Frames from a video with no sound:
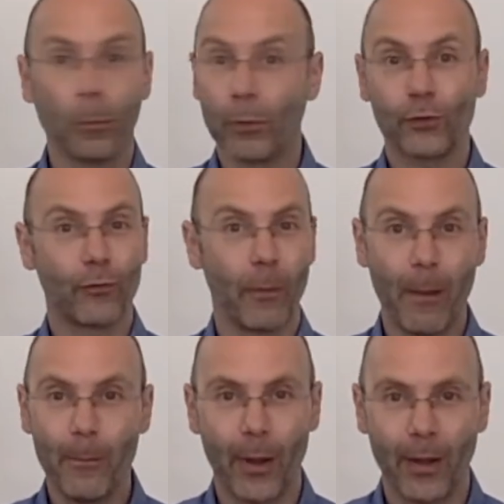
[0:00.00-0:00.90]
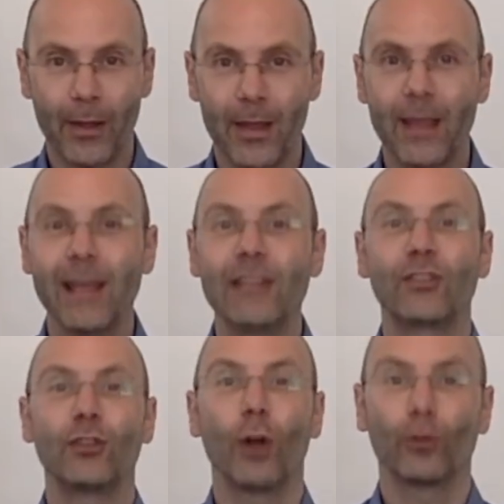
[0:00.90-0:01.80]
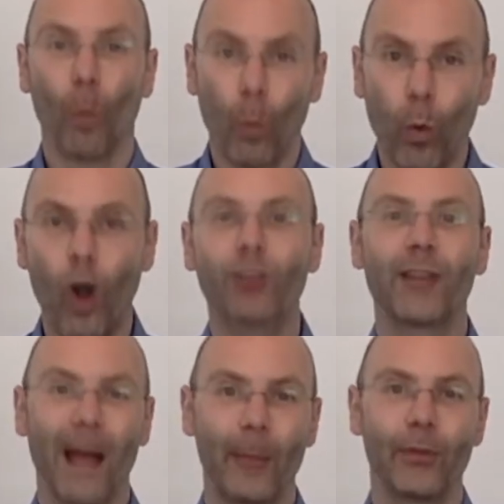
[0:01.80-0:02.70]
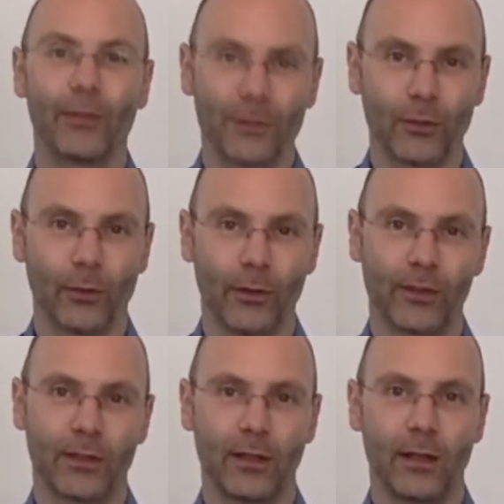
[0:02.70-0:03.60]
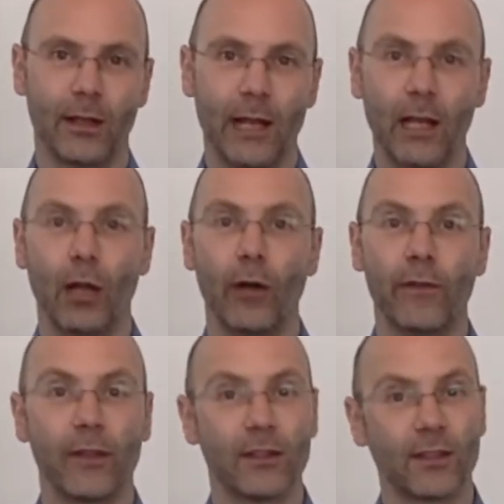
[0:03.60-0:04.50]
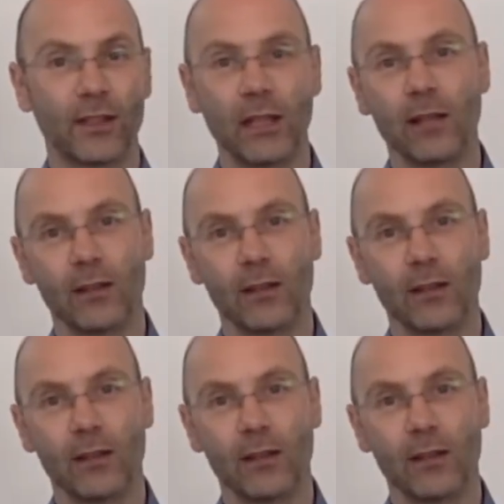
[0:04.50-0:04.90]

Because remember, it's not what happens to us in life that steers